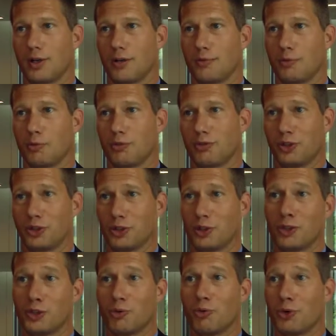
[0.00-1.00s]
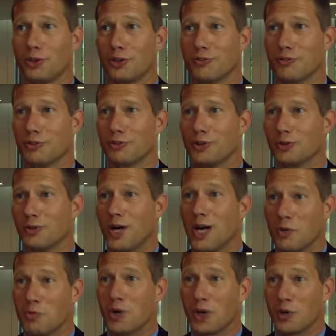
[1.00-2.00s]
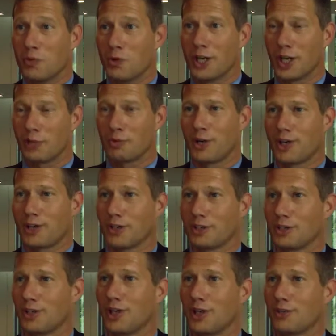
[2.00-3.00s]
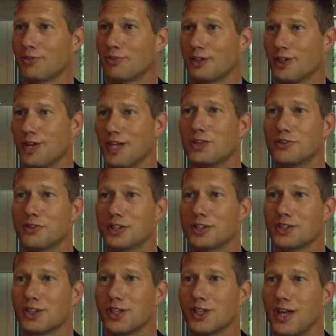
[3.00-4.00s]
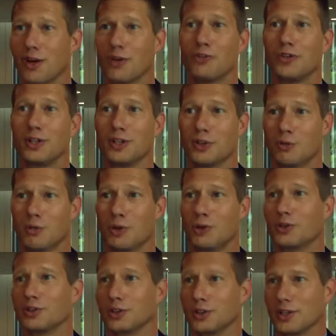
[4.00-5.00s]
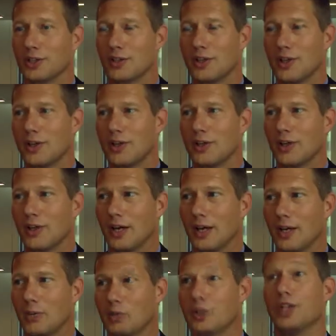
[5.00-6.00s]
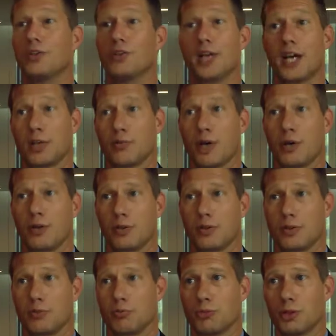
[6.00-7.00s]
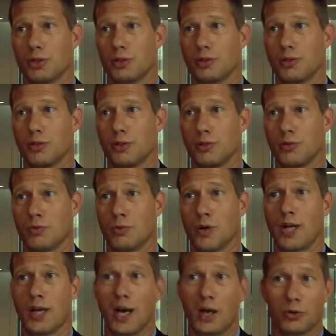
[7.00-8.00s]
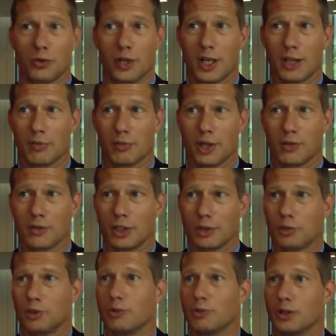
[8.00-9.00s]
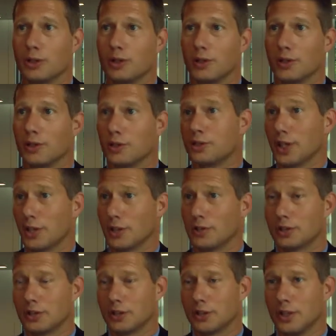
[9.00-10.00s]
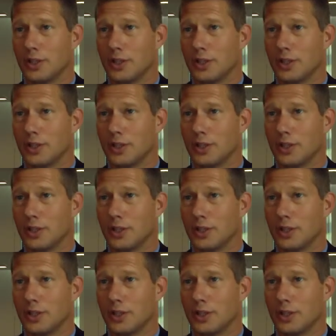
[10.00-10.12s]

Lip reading: from a physiological point of view, you would expect there's a lot of interesting, healthy components in it. And we need to get them out, but the way how to get them out, this will be a challenge.